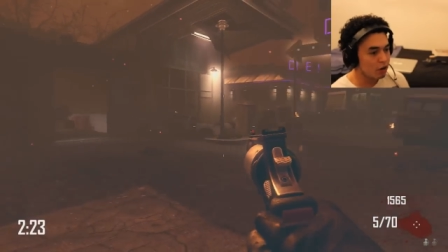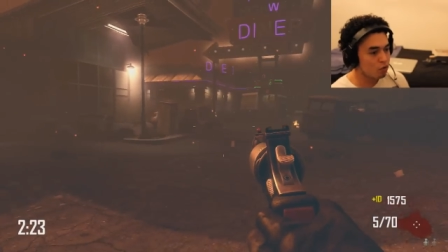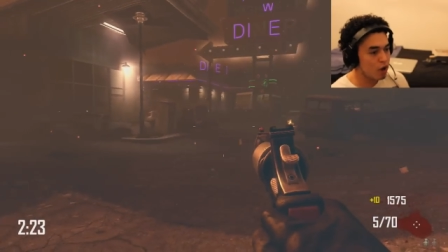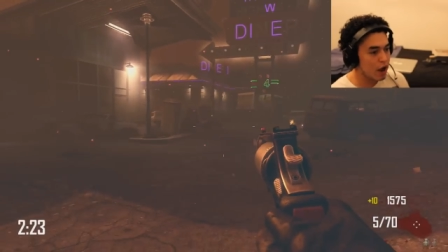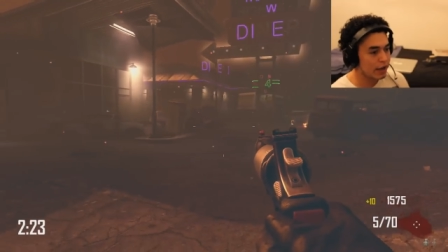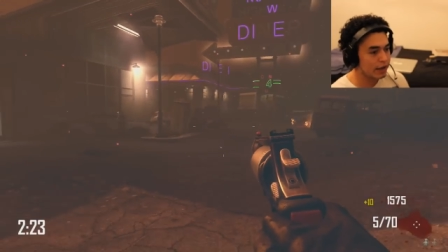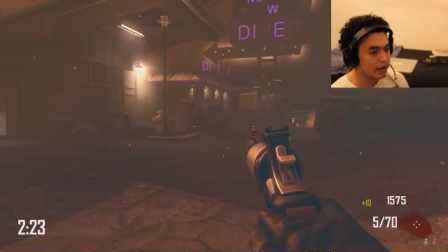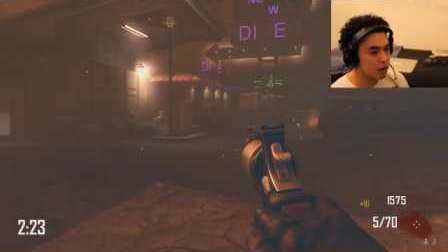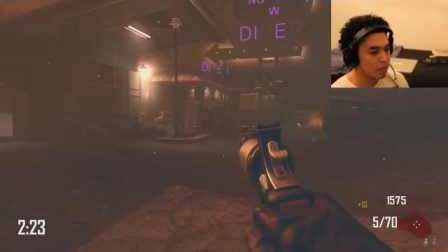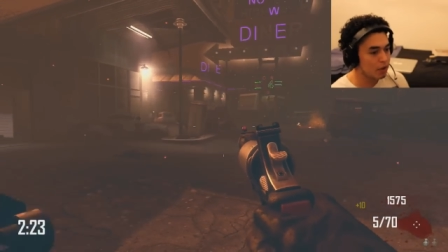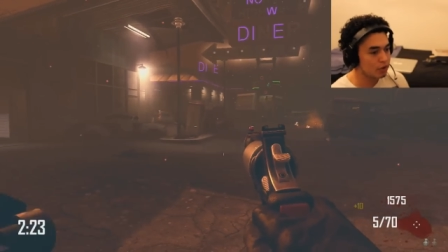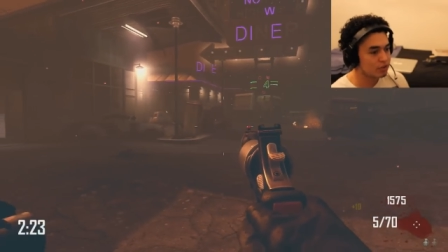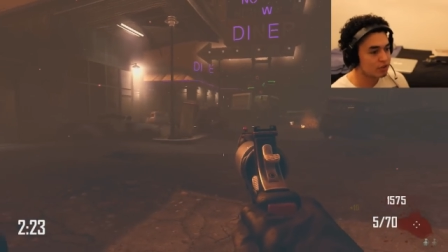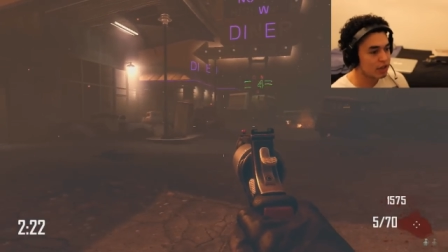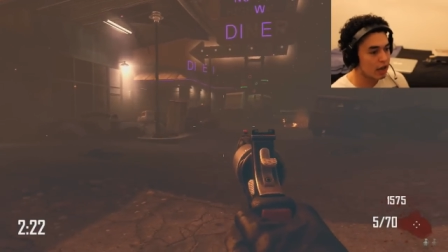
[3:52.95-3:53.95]
Racking up
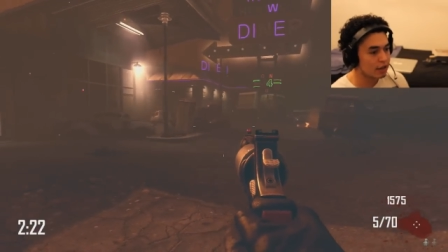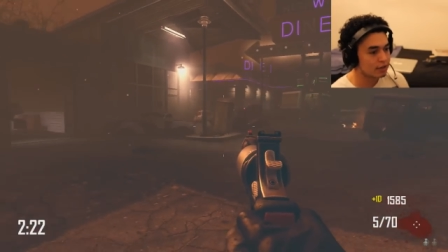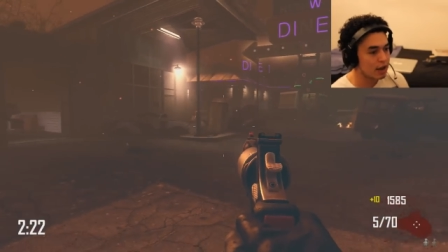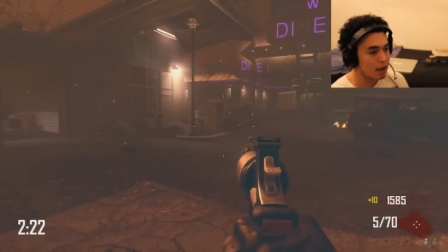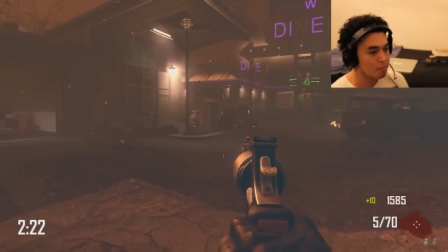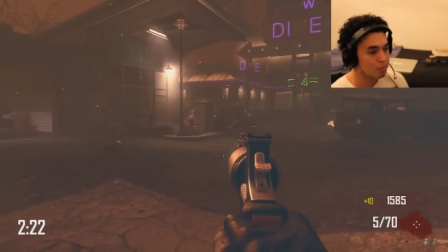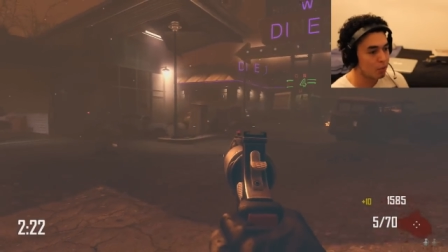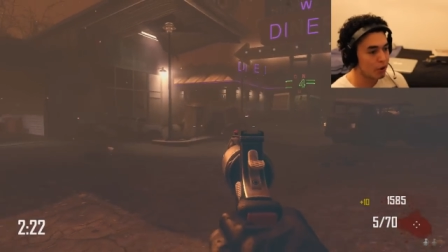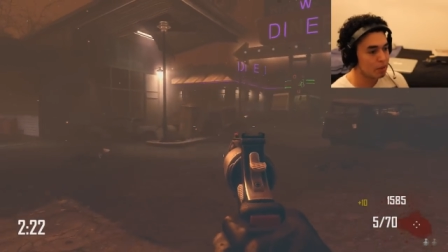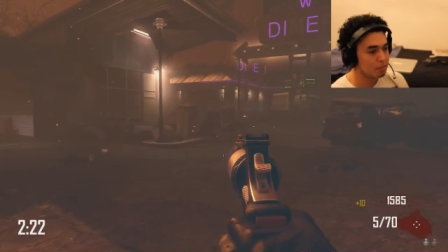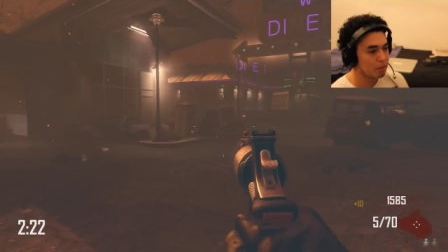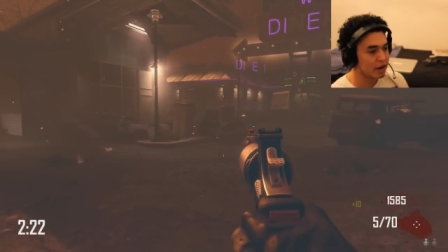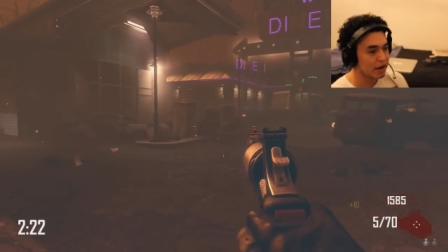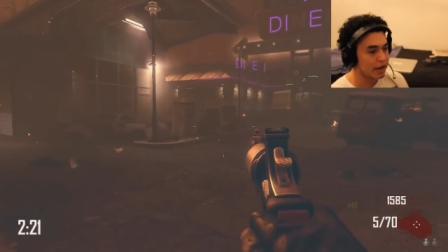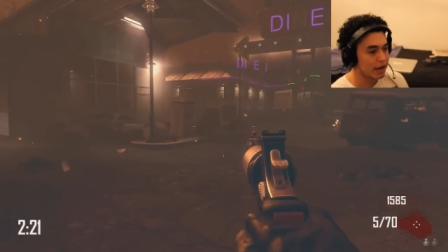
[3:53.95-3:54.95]
those that 10 point
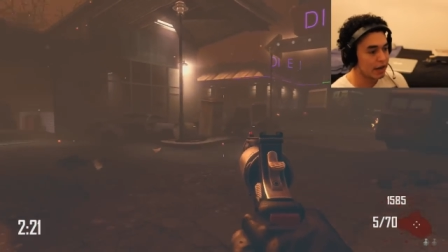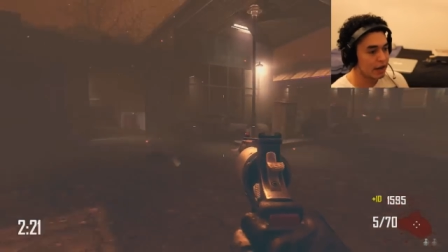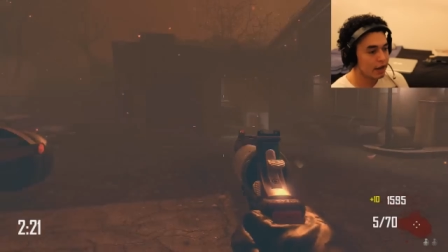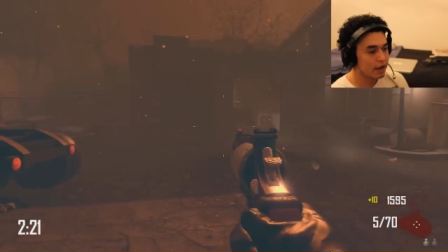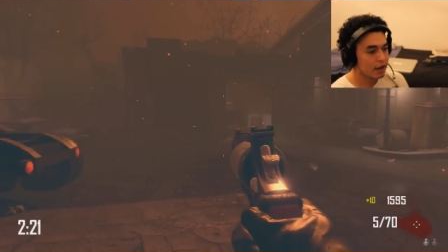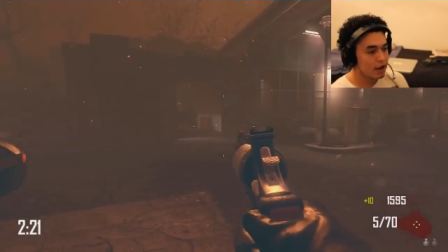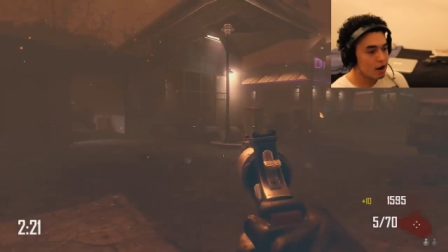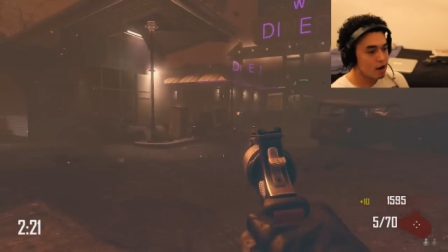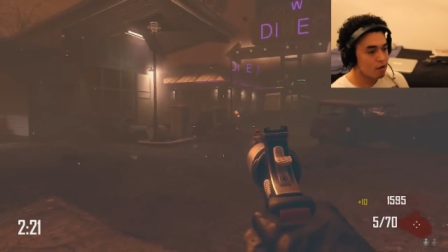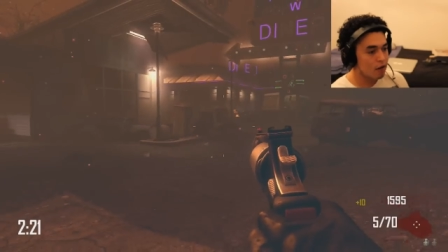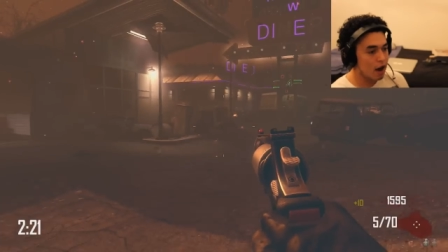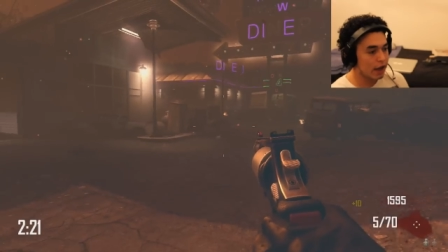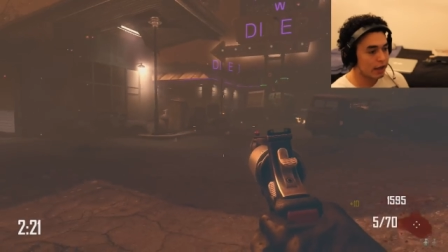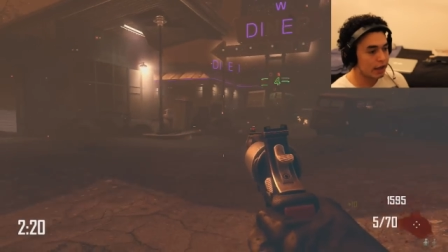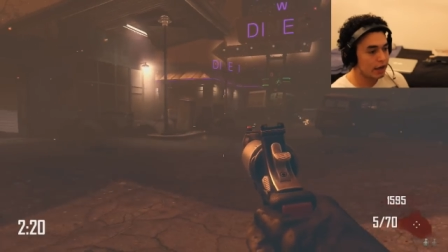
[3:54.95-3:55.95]
money.
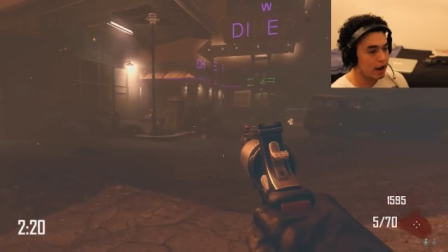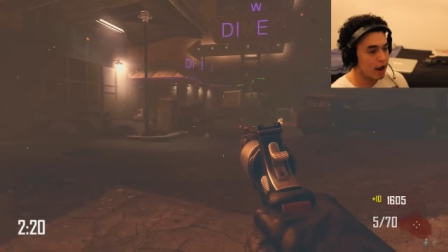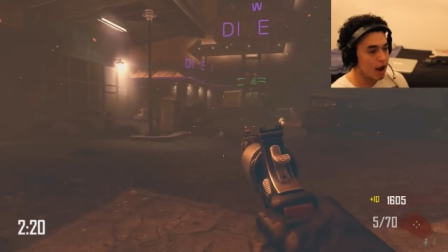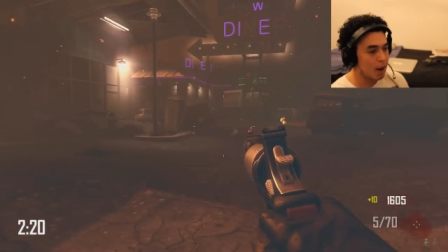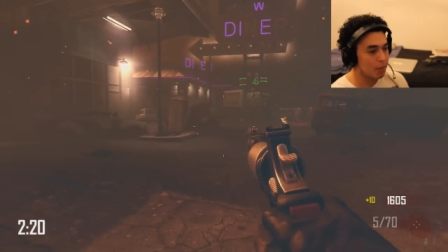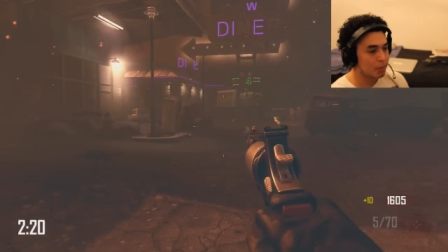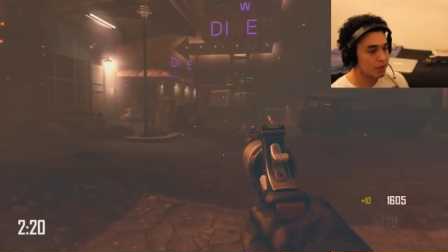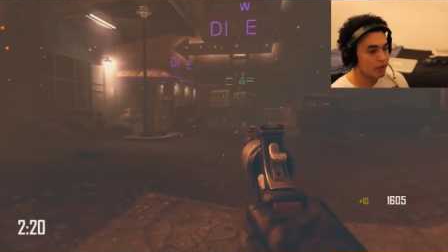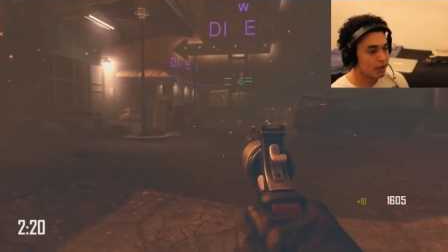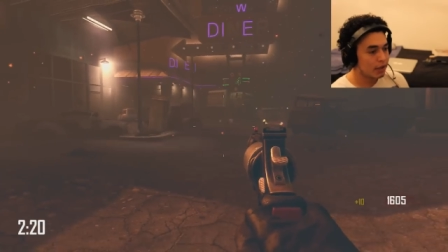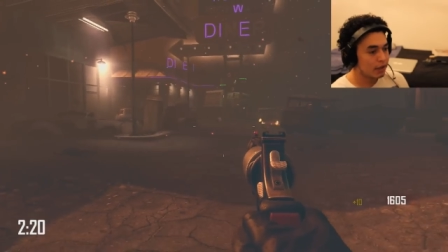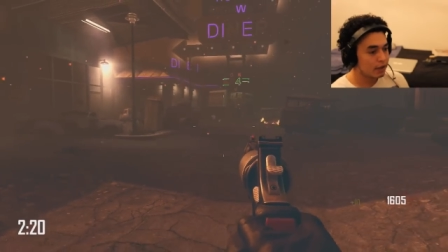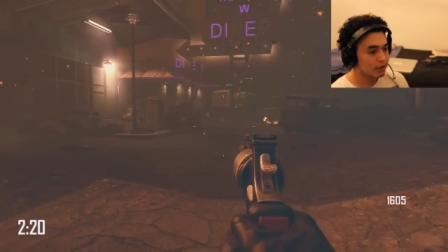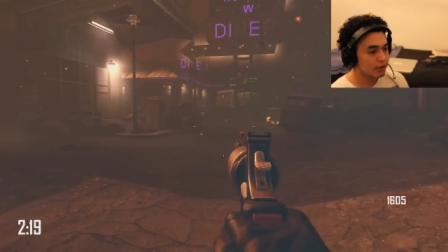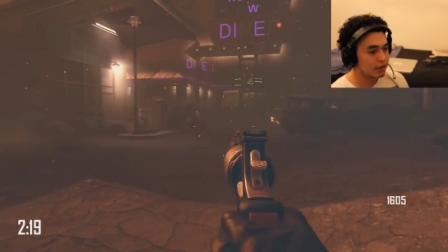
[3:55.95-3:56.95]
Racking it up.
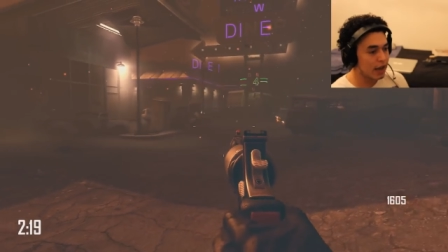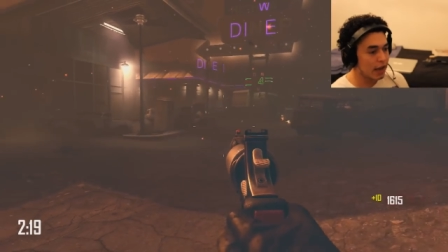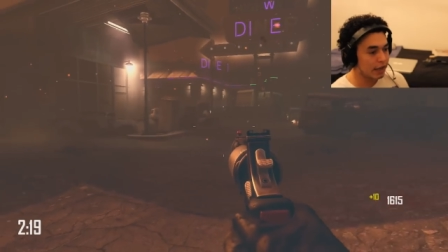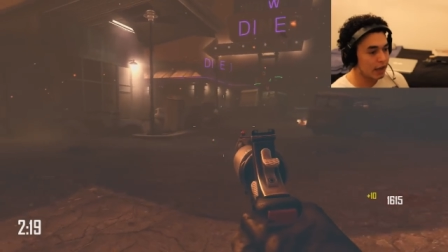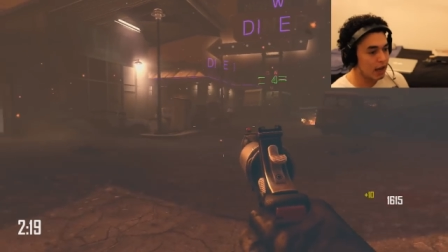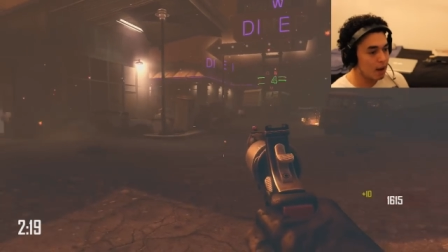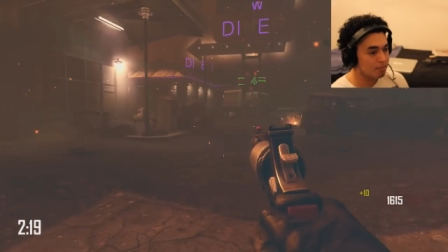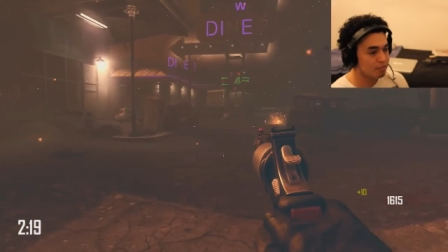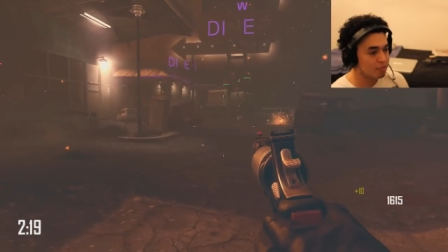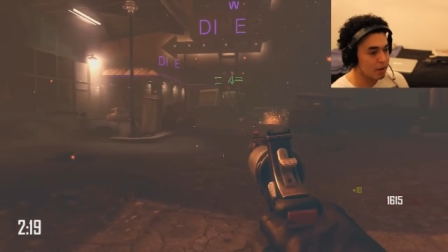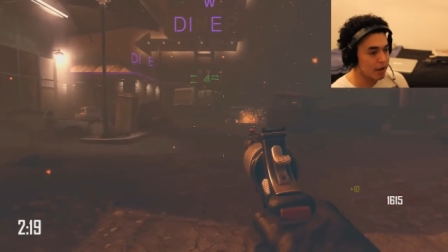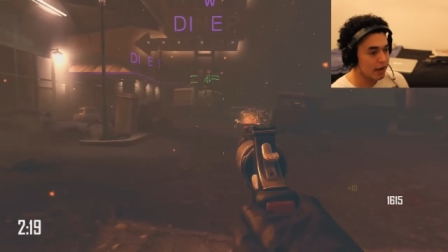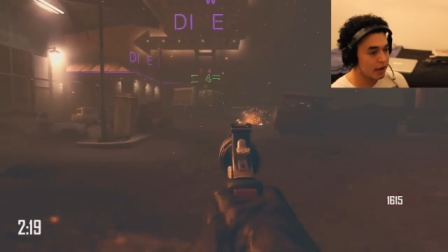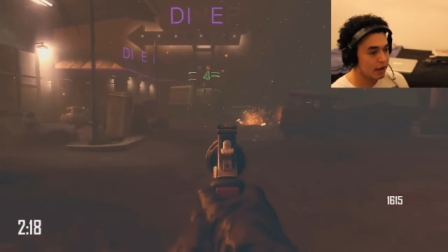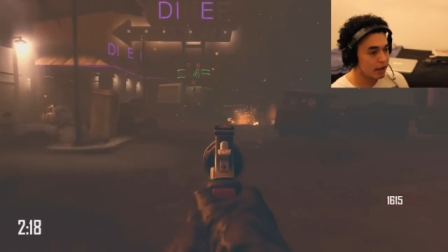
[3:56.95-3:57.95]
Stack it up for
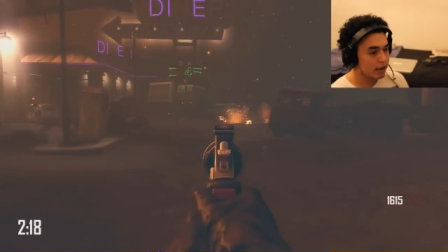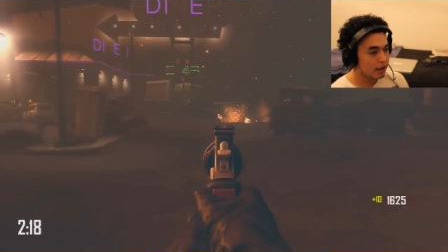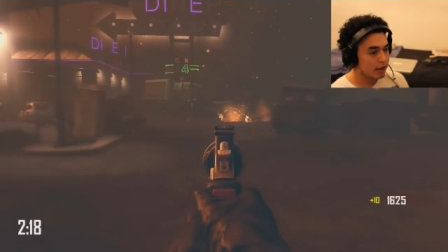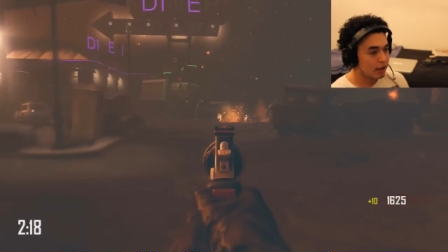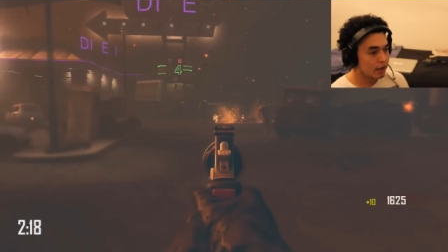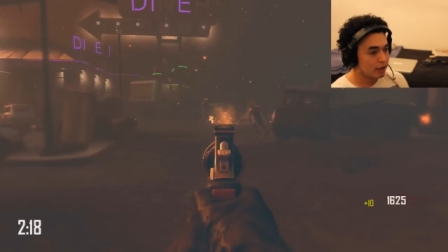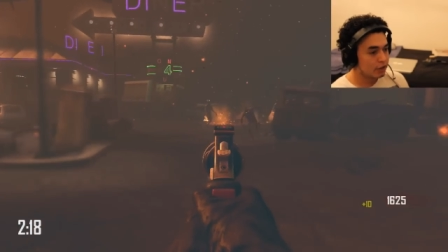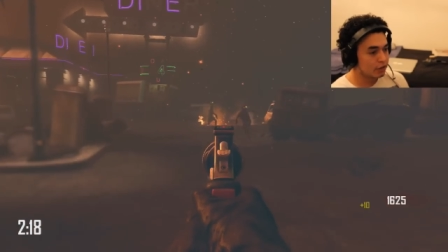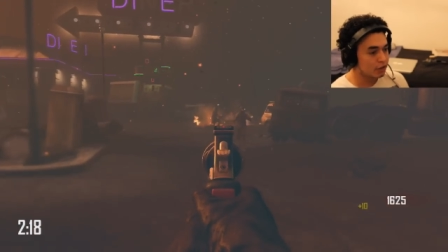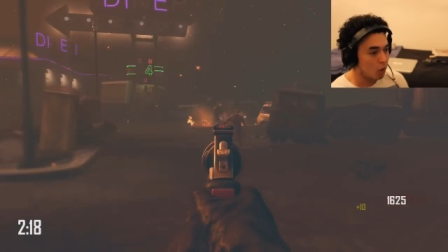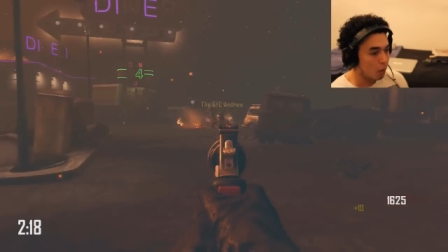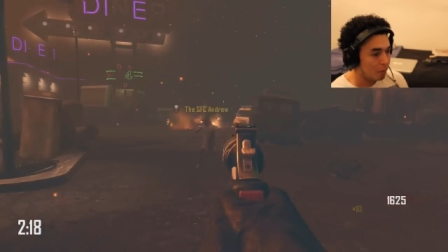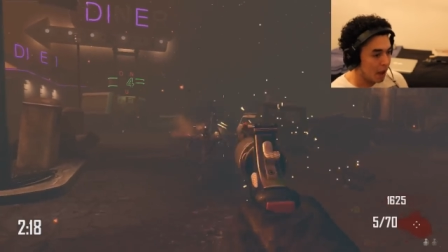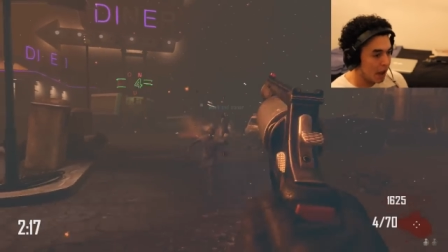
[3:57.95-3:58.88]
me. Just got